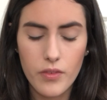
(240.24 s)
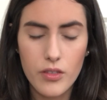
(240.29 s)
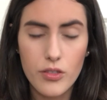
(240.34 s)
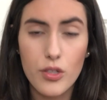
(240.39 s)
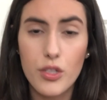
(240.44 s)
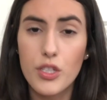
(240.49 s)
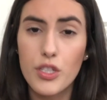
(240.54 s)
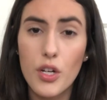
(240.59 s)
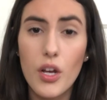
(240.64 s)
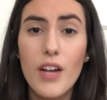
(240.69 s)
So
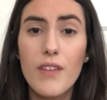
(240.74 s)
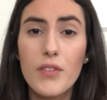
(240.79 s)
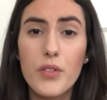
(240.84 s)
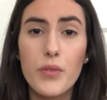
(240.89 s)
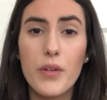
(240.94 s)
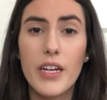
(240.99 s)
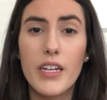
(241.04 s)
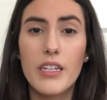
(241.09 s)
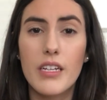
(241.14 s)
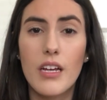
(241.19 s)
you don't have to
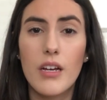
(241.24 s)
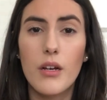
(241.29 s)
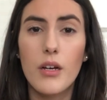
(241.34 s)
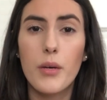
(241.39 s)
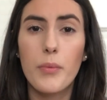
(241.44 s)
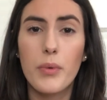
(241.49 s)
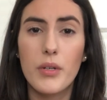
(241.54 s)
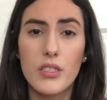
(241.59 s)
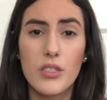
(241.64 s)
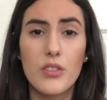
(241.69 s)
write a
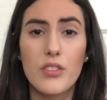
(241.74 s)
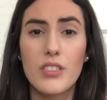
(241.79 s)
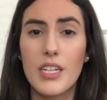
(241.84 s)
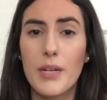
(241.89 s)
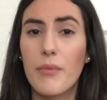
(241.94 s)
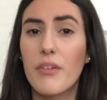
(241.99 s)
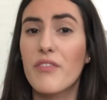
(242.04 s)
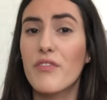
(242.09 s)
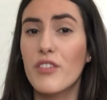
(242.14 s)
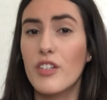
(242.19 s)
personal
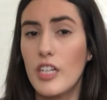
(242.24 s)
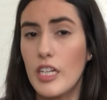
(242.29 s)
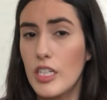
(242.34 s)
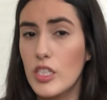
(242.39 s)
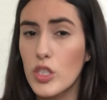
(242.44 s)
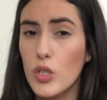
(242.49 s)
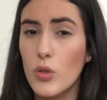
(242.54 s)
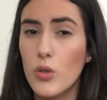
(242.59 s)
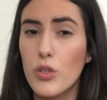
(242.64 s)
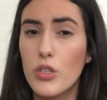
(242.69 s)
statement for each
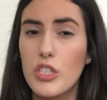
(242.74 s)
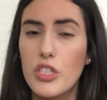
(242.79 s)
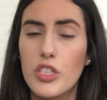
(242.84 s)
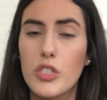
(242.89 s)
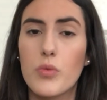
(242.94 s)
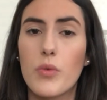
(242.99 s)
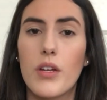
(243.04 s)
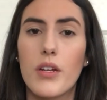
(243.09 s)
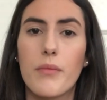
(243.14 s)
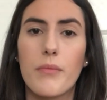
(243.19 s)
school. You
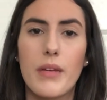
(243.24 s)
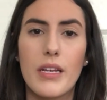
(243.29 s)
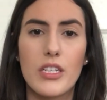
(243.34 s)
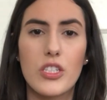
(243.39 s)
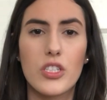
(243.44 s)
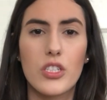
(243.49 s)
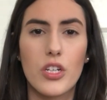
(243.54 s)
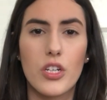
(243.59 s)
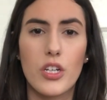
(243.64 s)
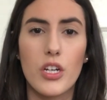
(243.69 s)
just want to make
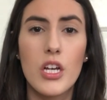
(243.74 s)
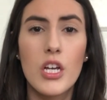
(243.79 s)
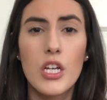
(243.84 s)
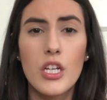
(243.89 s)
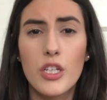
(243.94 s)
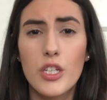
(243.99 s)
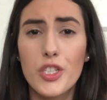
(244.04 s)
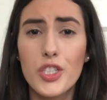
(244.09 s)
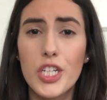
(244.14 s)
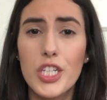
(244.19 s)
sure
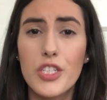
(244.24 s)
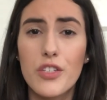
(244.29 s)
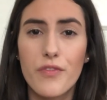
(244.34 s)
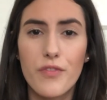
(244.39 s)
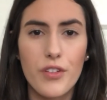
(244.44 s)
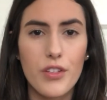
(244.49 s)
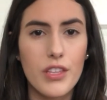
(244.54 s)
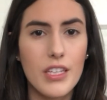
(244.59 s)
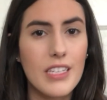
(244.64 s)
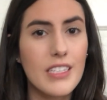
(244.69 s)
you change a
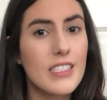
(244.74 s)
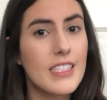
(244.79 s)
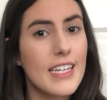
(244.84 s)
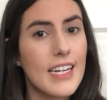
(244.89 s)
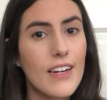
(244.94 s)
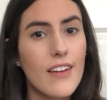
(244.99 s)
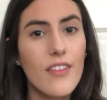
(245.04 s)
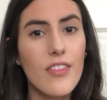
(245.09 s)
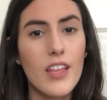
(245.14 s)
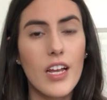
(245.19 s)
few things
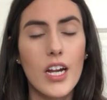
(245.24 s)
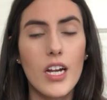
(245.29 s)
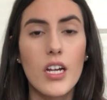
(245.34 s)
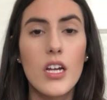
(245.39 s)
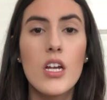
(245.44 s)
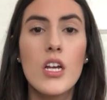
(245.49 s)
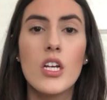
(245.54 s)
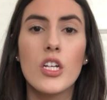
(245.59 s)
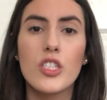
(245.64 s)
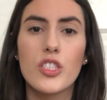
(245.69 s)
here and there
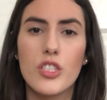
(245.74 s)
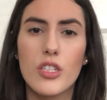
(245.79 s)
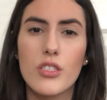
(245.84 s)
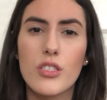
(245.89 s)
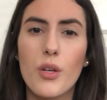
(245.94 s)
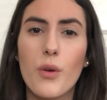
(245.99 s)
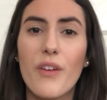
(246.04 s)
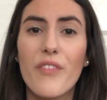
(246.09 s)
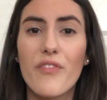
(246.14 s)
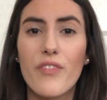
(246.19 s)
just
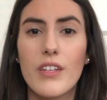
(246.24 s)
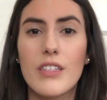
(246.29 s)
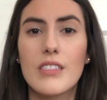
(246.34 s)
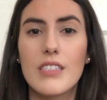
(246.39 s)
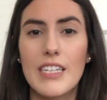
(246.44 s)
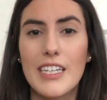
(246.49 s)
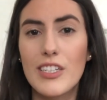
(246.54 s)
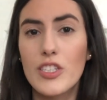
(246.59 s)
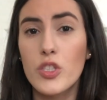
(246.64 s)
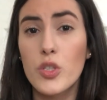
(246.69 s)
so it fits
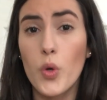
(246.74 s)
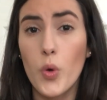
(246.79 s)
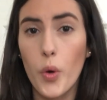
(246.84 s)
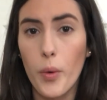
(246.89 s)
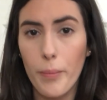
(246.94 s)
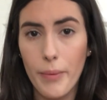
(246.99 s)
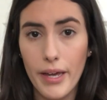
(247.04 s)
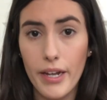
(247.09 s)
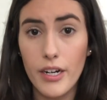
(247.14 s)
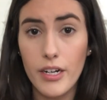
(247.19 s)
each school
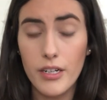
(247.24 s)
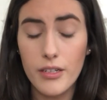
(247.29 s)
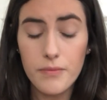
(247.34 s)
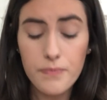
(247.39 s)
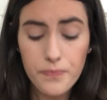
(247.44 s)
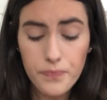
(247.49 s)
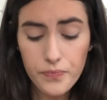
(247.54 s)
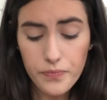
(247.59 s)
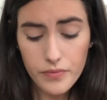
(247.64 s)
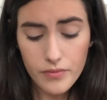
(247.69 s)
better.
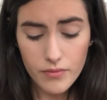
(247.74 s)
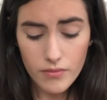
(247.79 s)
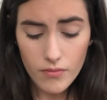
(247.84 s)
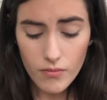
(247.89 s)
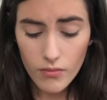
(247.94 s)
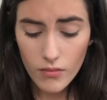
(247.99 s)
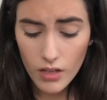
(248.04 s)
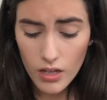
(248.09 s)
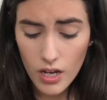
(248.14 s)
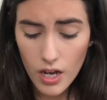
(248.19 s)

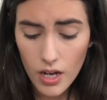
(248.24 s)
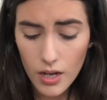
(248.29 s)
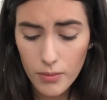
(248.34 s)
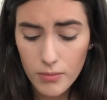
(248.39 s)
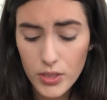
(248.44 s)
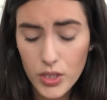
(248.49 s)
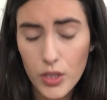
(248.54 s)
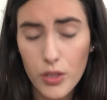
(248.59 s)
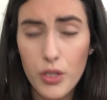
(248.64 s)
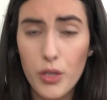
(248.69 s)

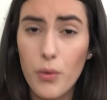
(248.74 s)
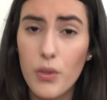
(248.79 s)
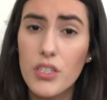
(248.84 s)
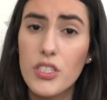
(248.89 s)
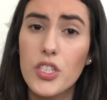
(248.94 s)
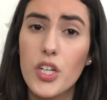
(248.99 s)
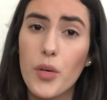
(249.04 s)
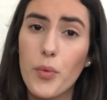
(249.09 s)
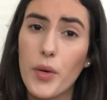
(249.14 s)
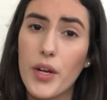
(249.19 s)
So you want to
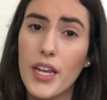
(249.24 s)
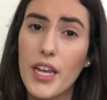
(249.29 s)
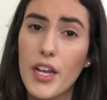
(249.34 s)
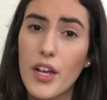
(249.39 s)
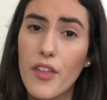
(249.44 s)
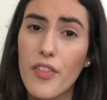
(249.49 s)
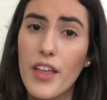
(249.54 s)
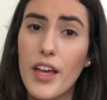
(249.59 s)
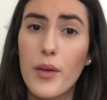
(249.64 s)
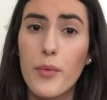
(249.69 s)
start working
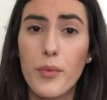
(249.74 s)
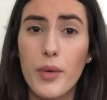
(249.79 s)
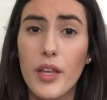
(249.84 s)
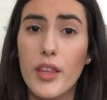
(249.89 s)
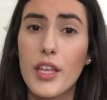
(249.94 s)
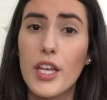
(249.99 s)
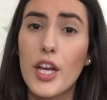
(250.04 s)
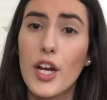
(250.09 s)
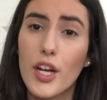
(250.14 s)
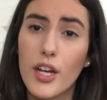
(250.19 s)
on that
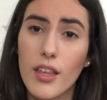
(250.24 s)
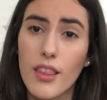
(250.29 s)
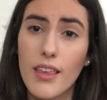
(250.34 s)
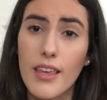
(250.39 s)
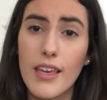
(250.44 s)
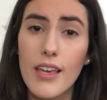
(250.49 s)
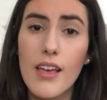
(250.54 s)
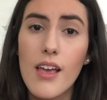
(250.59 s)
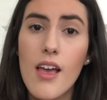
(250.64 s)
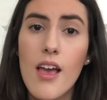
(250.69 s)
really
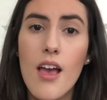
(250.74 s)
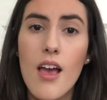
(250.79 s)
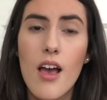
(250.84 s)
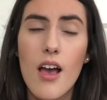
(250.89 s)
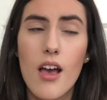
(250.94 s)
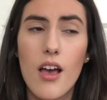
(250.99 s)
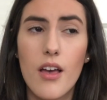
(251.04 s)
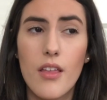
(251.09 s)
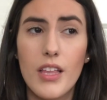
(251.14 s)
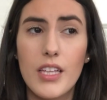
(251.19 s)
early.
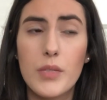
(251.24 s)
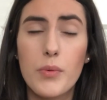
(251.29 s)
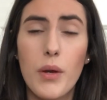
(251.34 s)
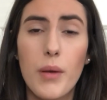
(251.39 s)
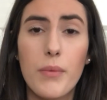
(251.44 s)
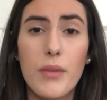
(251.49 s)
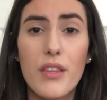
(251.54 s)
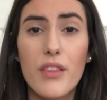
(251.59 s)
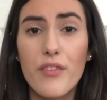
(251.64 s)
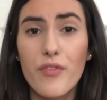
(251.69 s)
That's
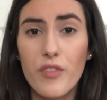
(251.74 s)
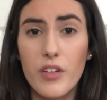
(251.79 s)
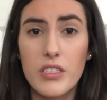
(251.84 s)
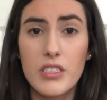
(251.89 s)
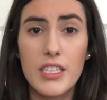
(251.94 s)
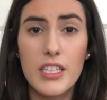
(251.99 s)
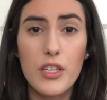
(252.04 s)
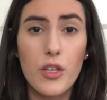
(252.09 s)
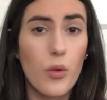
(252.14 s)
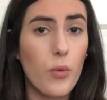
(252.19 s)
probably the first
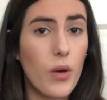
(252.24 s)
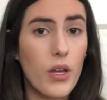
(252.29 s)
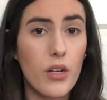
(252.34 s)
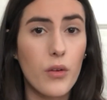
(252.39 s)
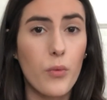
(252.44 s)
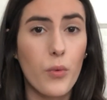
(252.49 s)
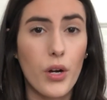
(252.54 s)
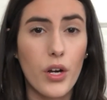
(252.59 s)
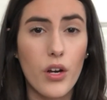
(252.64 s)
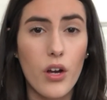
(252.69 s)
thing you'll want to
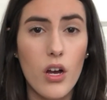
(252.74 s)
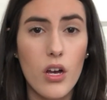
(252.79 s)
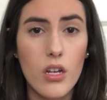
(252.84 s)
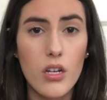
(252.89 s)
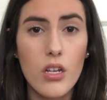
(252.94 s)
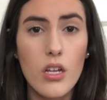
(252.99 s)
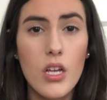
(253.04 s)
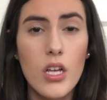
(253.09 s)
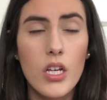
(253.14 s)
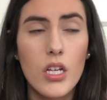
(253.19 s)
work on.